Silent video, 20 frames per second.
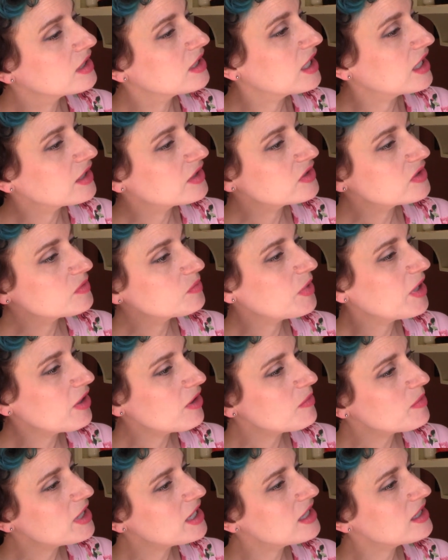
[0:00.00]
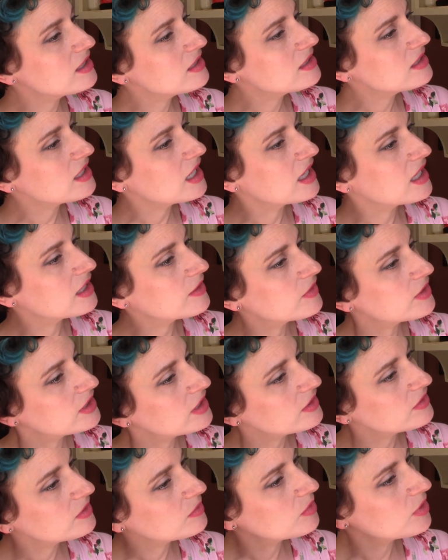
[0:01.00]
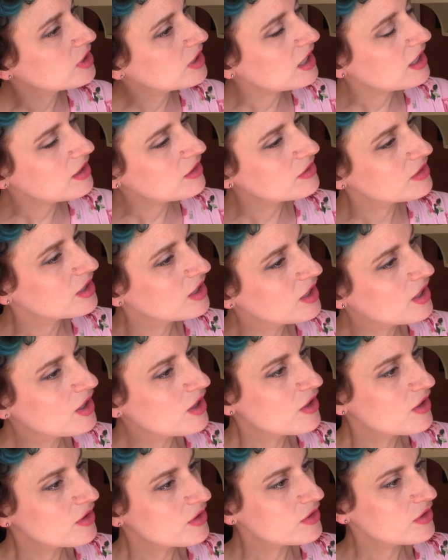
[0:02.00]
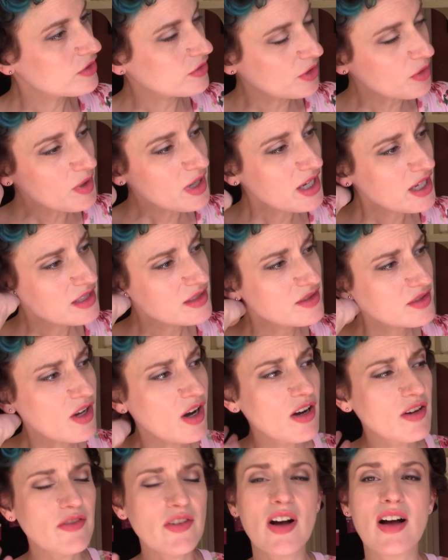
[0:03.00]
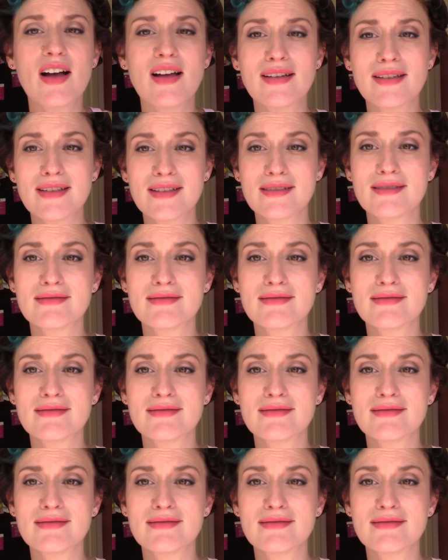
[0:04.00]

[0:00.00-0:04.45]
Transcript: experiment, and if it doesn't work out, throw a headscarf on